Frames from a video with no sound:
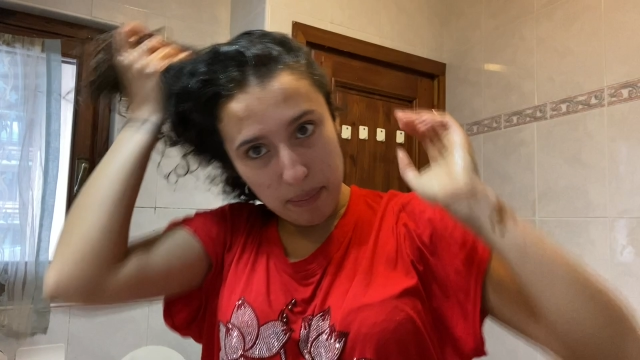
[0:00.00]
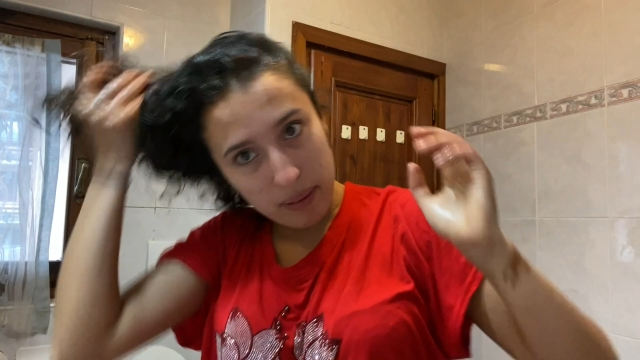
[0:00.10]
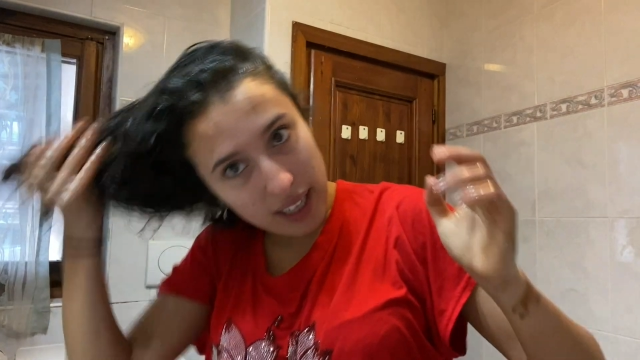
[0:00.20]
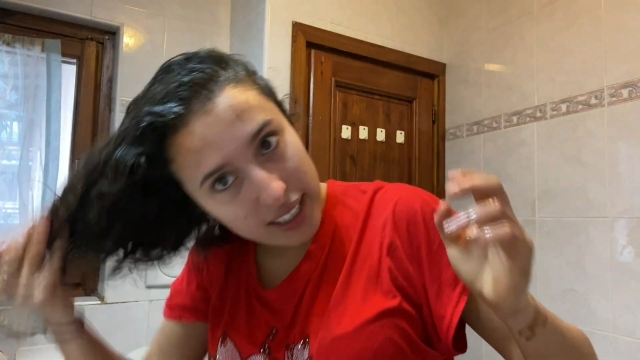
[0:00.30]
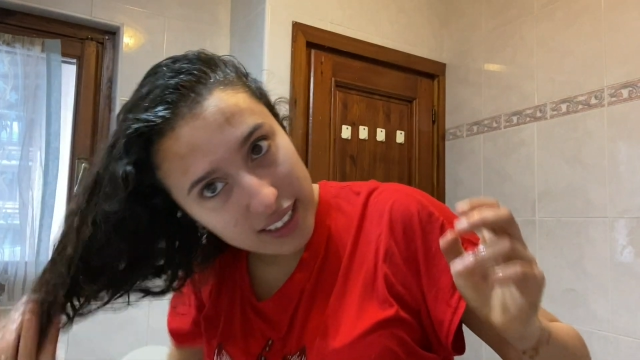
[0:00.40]

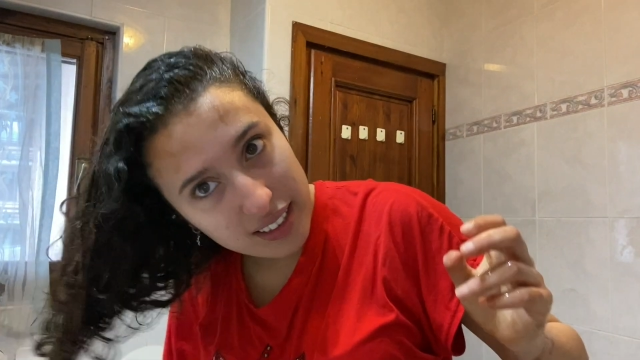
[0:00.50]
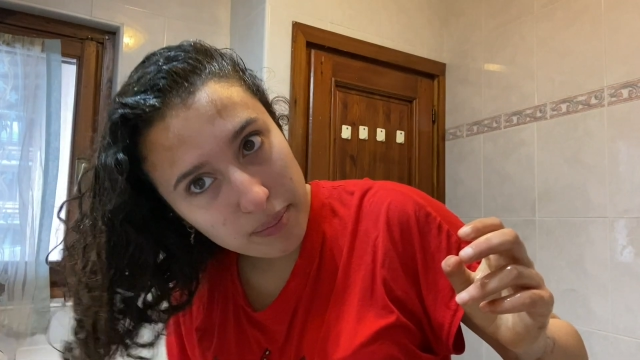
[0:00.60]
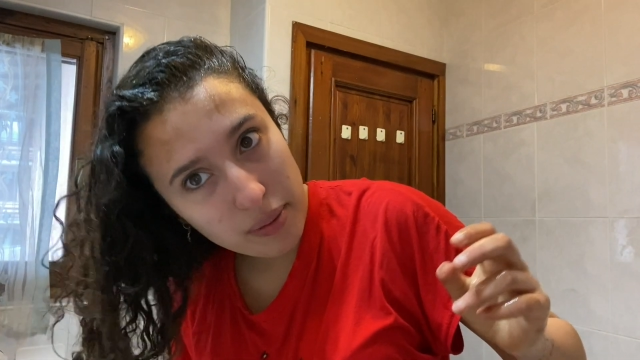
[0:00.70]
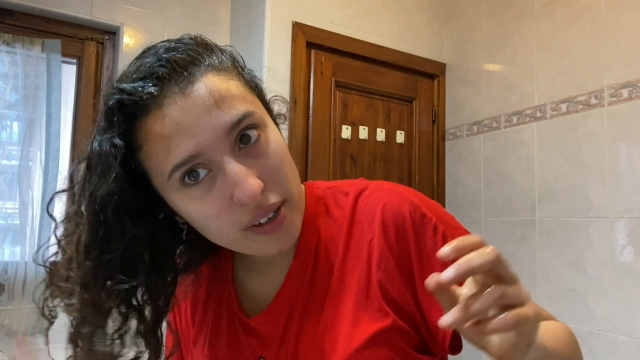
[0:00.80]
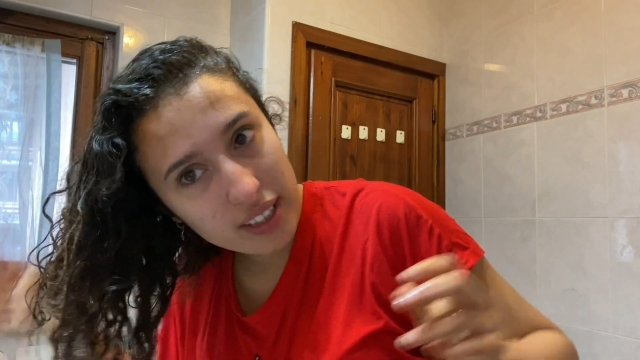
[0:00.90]
apply the
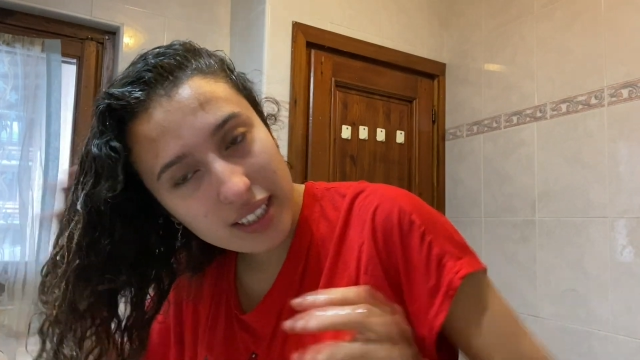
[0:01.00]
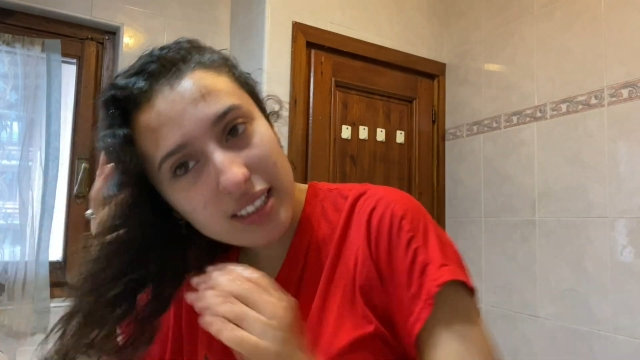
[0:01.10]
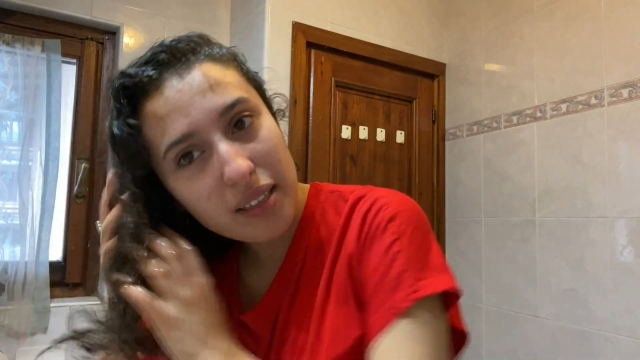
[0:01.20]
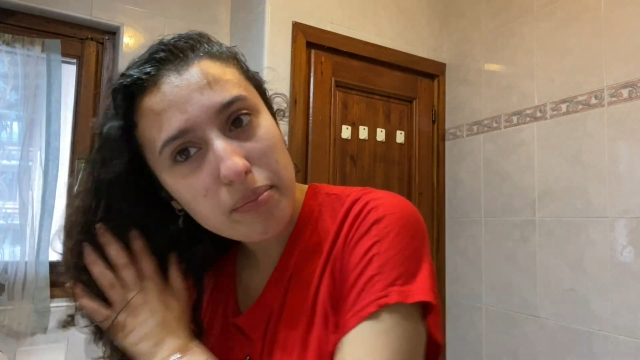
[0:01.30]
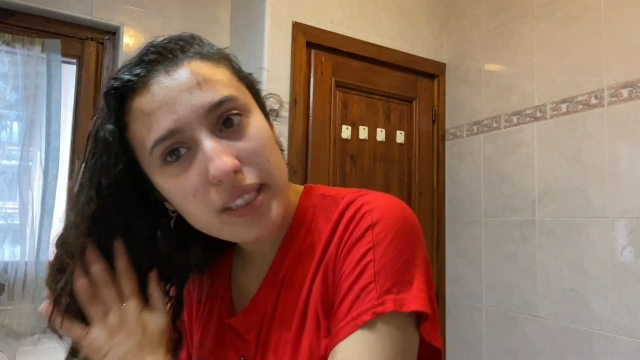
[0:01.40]
product
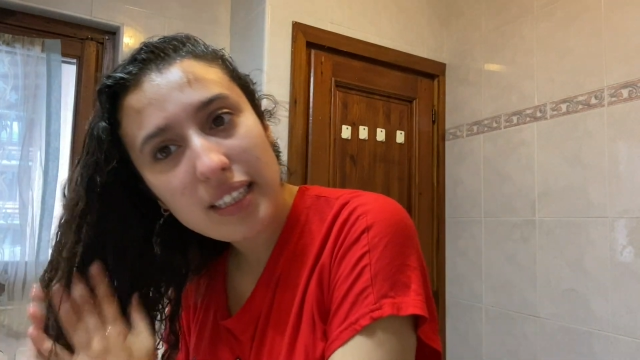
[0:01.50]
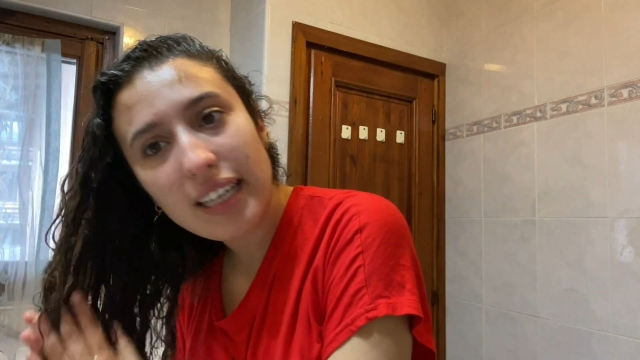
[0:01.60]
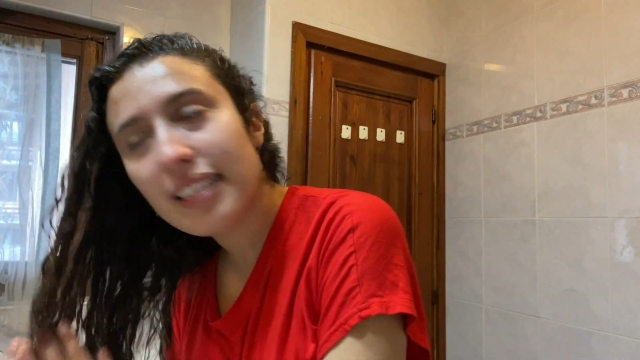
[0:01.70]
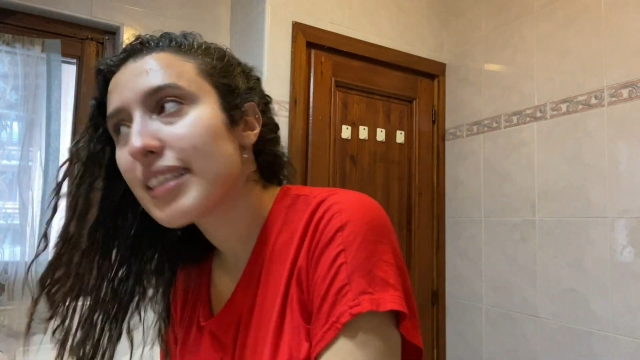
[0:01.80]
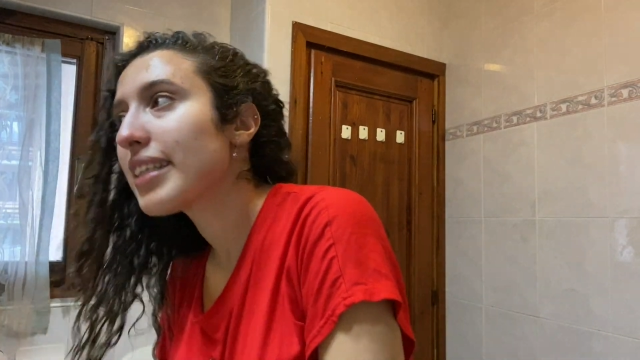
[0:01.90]
a bit
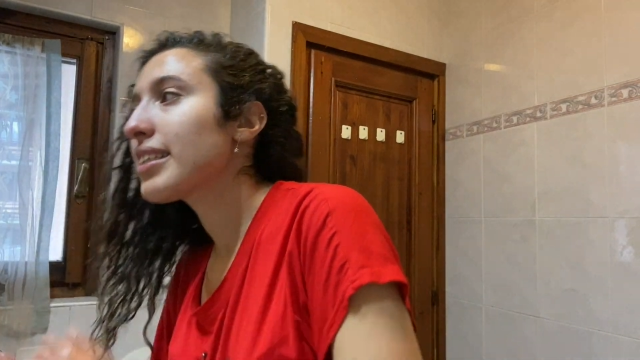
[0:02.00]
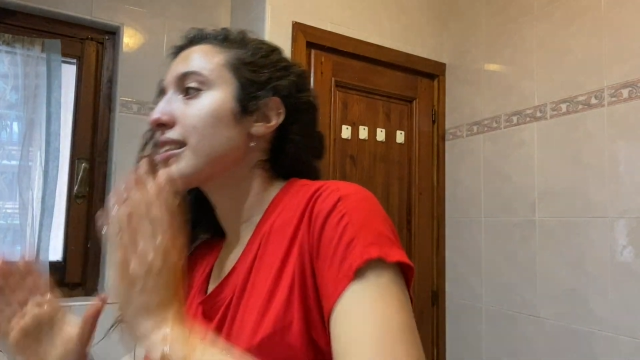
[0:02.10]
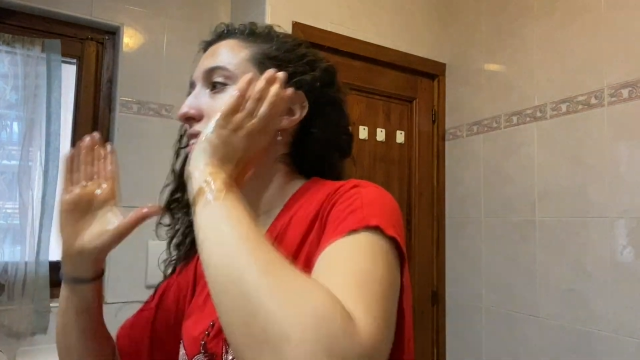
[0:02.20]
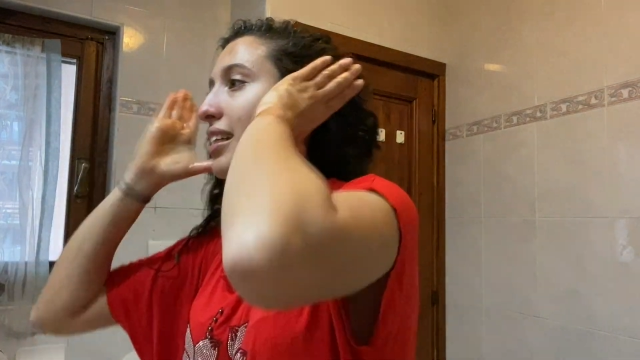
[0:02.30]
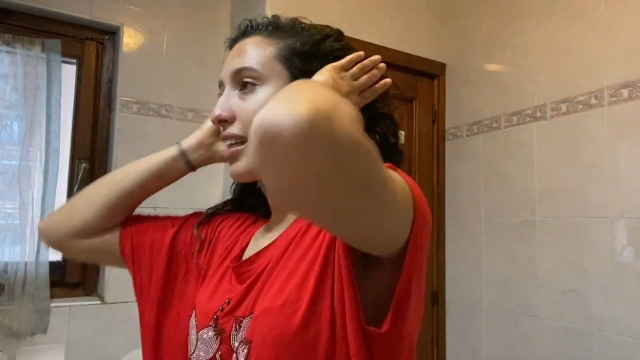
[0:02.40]
like
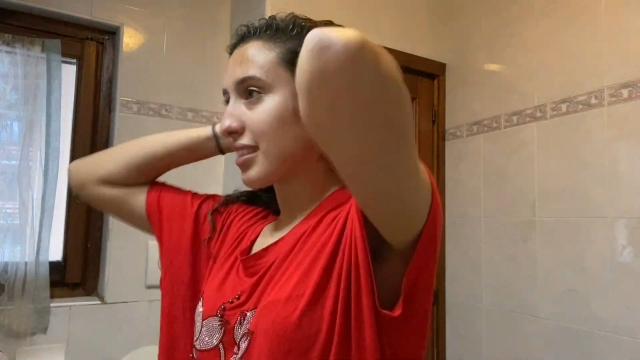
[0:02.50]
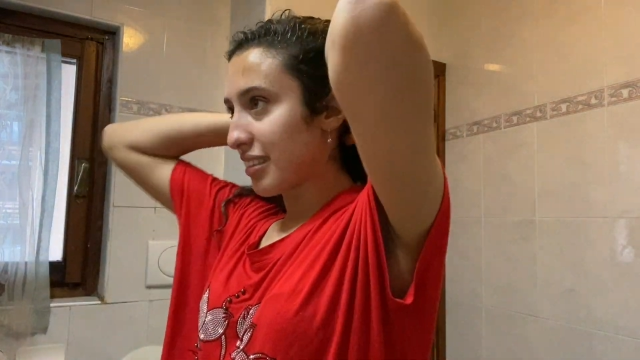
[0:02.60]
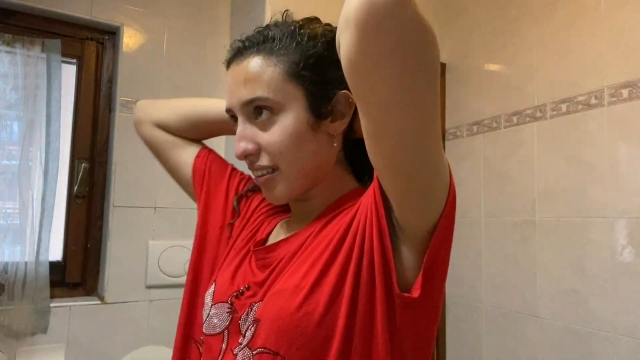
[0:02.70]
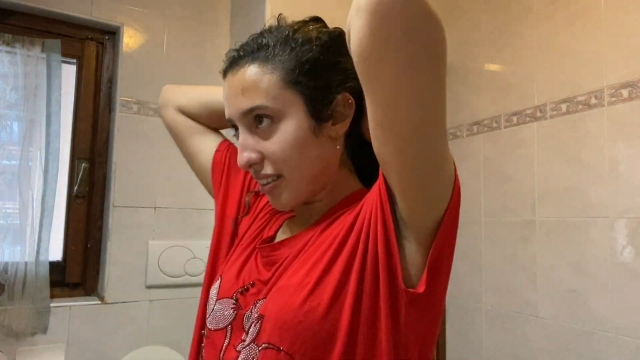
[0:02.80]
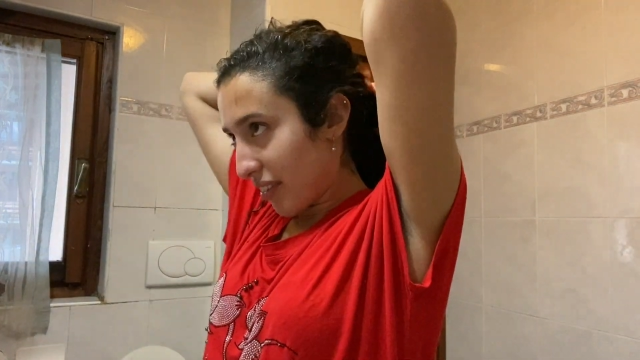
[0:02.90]
this, then I'll
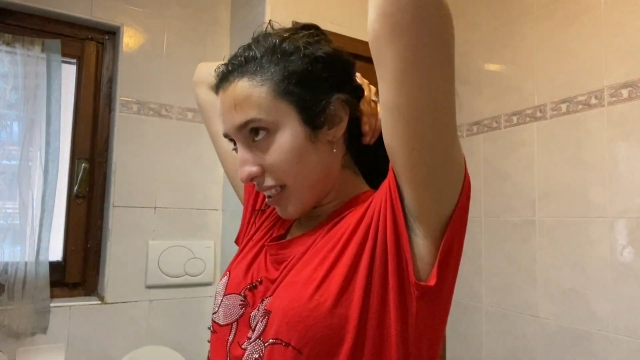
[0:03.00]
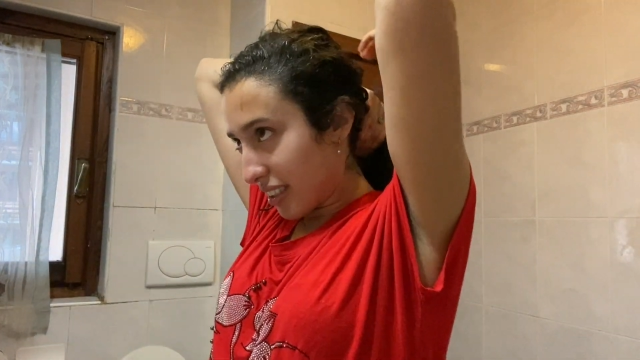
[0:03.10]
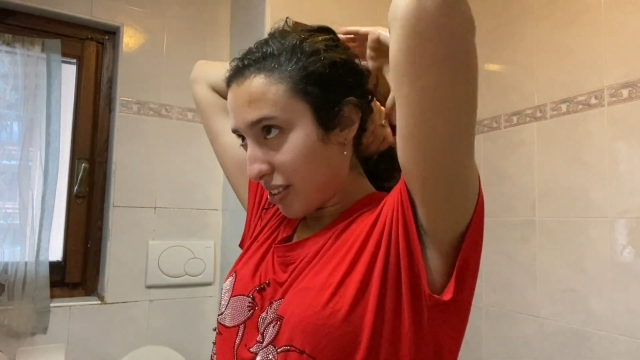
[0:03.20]
start dividing.